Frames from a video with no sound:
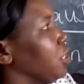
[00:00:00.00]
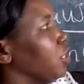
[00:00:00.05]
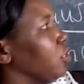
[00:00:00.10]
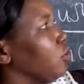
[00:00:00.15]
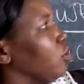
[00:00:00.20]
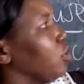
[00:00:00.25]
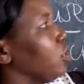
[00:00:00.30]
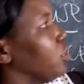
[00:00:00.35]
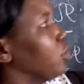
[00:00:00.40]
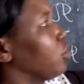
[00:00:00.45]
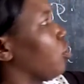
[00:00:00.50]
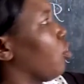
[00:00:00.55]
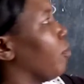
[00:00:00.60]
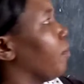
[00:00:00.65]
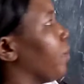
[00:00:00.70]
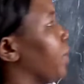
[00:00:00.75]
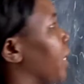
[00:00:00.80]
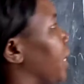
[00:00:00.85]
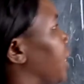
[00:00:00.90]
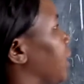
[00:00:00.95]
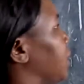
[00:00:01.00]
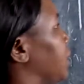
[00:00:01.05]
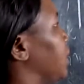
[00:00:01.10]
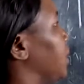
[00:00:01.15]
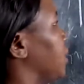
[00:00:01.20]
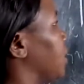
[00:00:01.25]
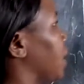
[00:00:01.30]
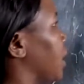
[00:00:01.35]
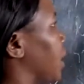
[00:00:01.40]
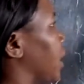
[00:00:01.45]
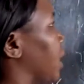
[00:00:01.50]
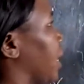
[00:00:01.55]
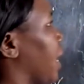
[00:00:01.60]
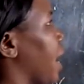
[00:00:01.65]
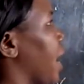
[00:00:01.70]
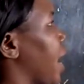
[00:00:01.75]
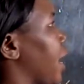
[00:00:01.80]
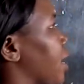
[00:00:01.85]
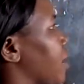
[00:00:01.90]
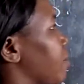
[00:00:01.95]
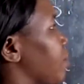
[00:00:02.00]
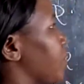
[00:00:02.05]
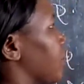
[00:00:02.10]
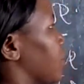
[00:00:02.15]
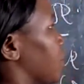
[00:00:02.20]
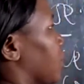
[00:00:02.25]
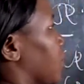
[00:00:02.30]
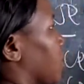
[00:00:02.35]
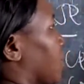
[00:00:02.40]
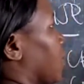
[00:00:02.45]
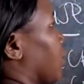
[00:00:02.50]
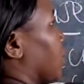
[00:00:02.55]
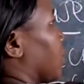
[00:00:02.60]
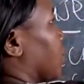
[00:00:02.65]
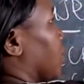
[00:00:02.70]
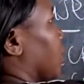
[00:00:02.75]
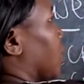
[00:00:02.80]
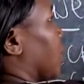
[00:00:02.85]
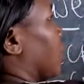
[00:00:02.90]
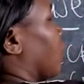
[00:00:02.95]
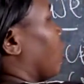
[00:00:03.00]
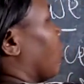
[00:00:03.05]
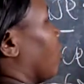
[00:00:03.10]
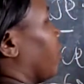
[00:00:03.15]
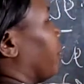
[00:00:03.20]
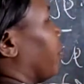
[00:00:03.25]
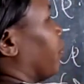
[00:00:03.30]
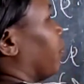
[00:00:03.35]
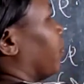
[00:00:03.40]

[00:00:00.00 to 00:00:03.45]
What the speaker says: did not commit the crime. Therefore,